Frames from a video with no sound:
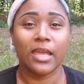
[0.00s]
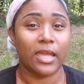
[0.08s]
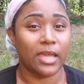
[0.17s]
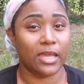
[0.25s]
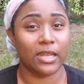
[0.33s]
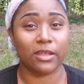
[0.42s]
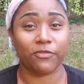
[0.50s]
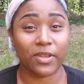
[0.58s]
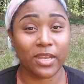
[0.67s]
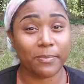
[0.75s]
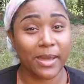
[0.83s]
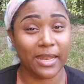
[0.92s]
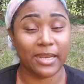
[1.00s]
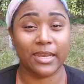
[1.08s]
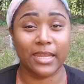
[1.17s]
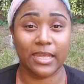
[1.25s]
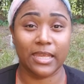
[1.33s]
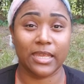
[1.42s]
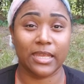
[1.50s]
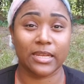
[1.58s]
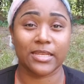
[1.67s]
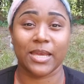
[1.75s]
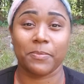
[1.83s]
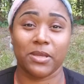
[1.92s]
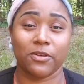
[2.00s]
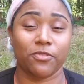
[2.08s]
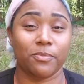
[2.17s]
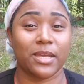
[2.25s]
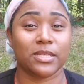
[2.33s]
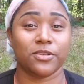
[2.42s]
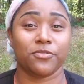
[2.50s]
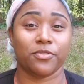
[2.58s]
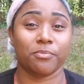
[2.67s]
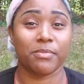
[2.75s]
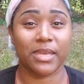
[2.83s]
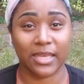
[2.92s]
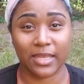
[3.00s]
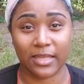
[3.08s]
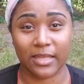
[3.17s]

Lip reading: And if anybody need any type of information from me,